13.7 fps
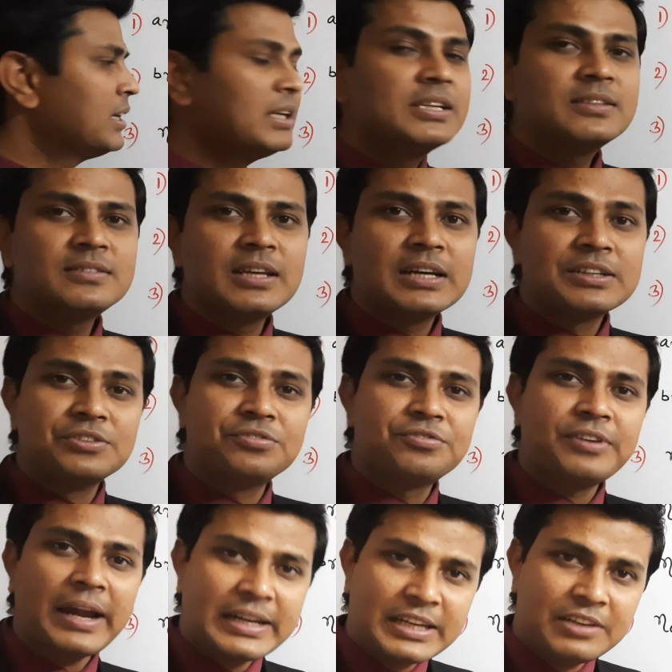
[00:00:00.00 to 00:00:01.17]
is the
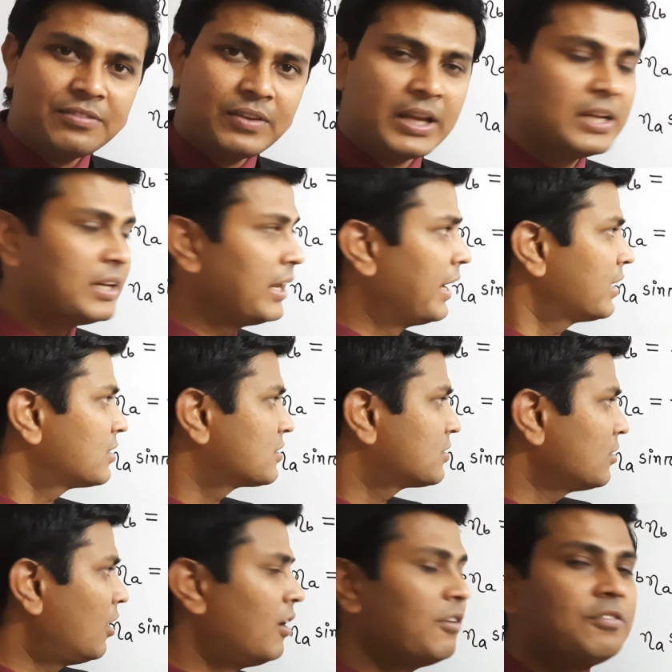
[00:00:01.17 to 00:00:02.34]
refractive index
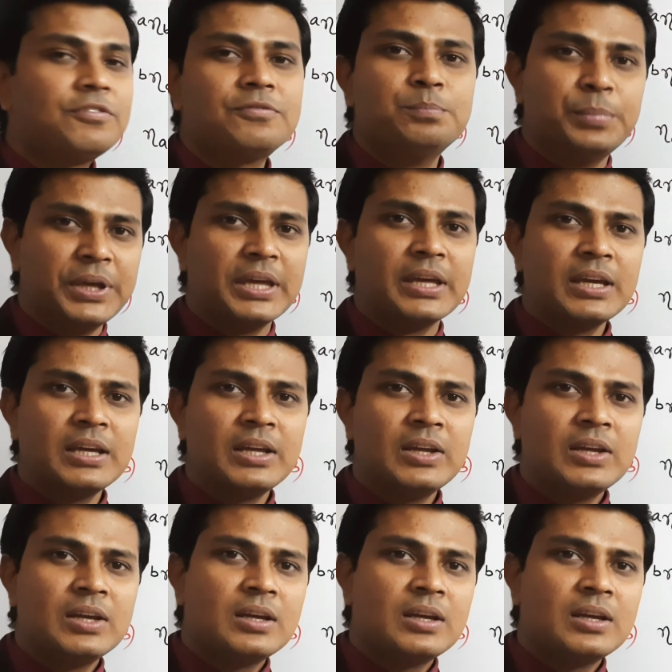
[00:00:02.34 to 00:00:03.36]
of B